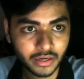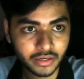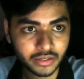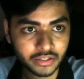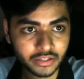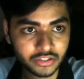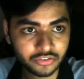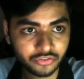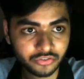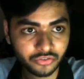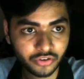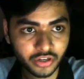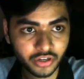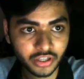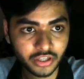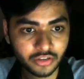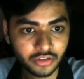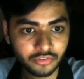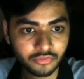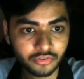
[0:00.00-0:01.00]

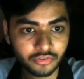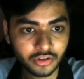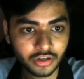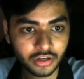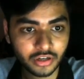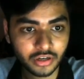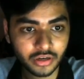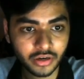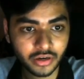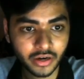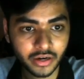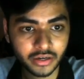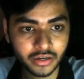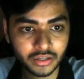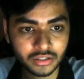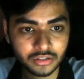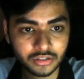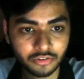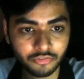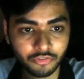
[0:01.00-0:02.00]
string will
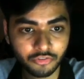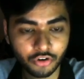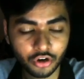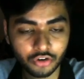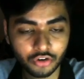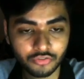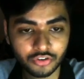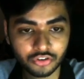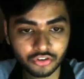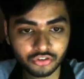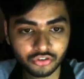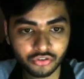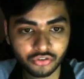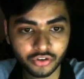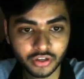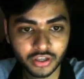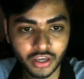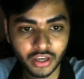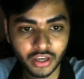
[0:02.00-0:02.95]
render the following string